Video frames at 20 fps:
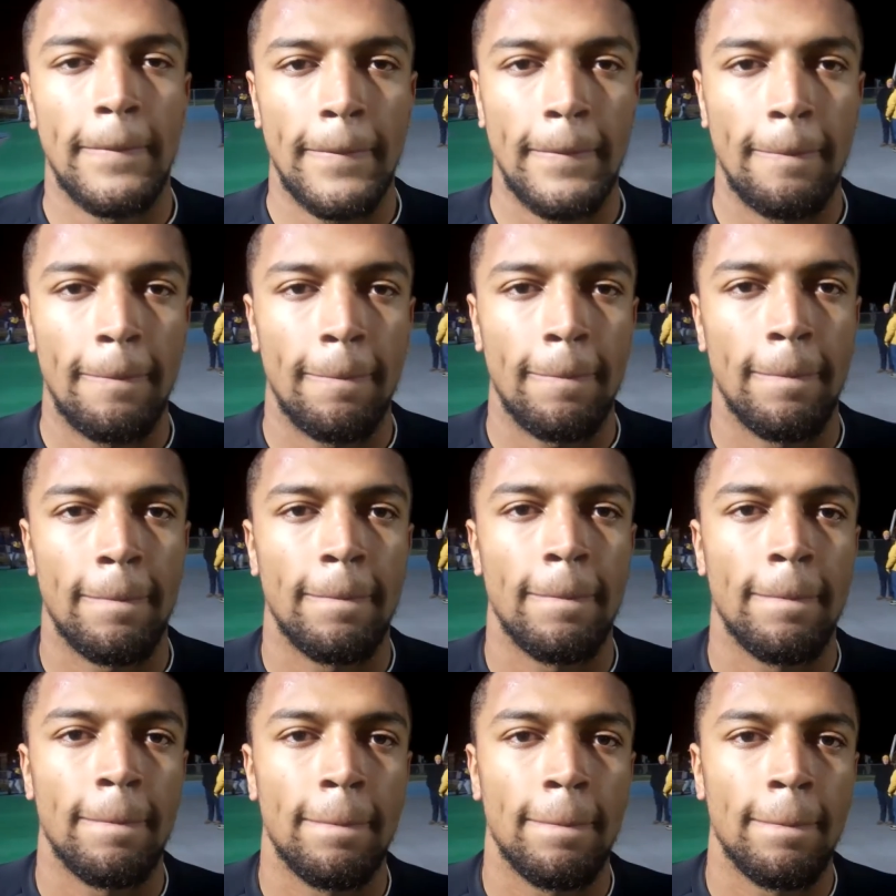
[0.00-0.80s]
What kept
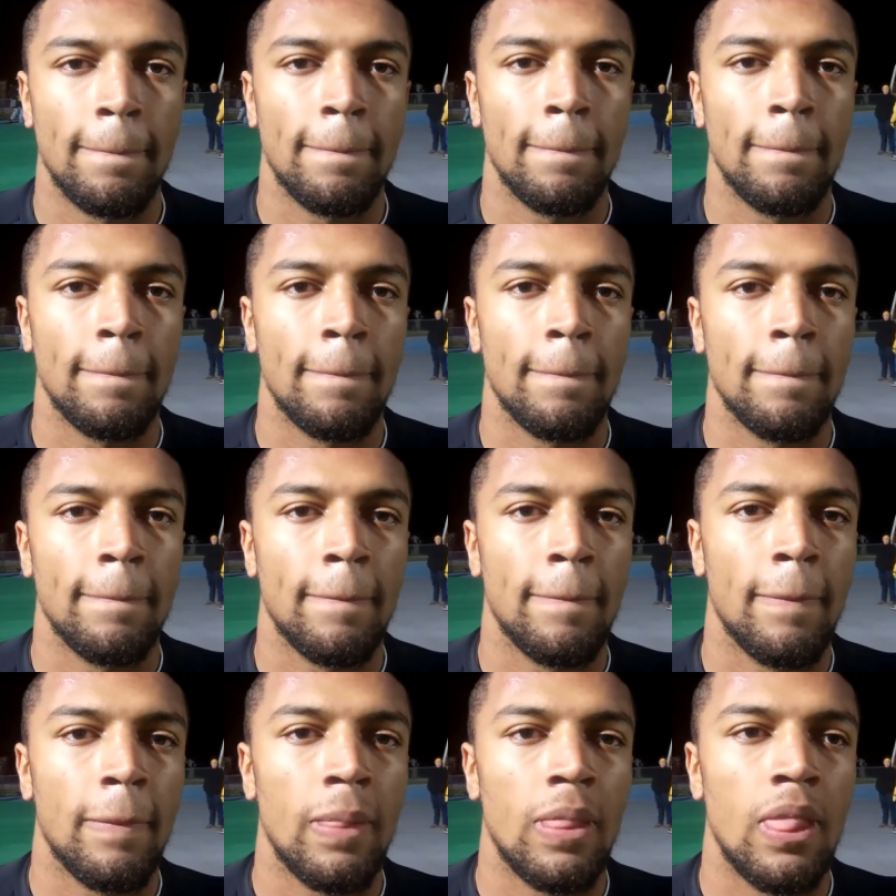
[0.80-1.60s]
this group together
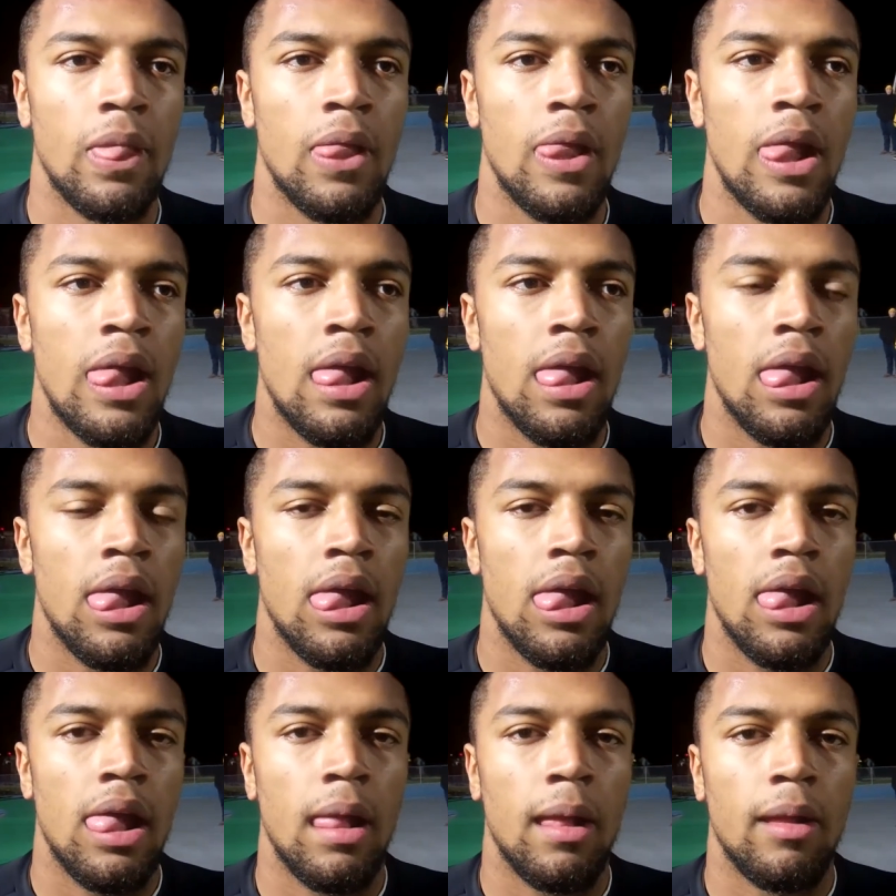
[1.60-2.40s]
all along when maybe
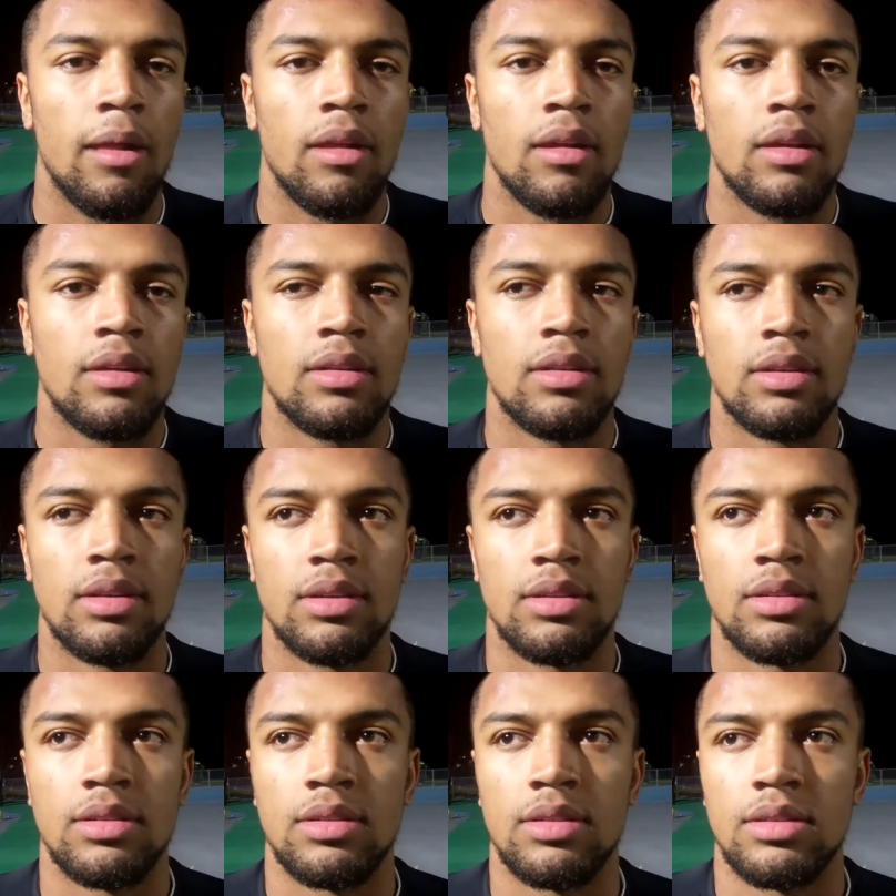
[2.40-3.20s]
people from
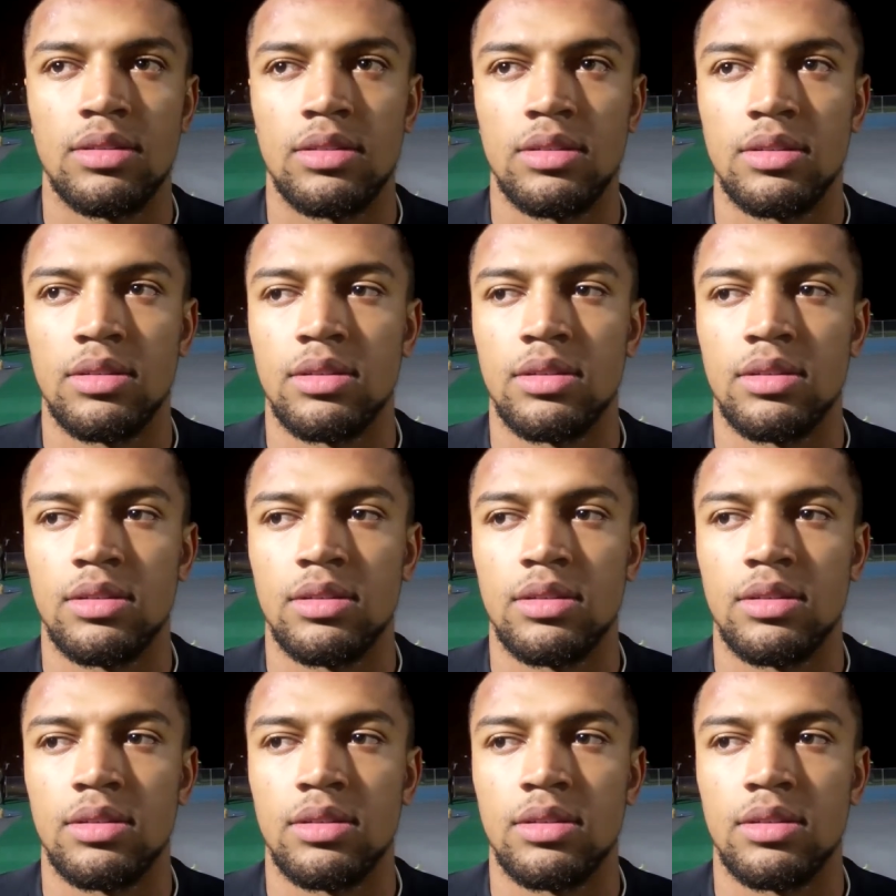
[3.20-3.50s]
the outside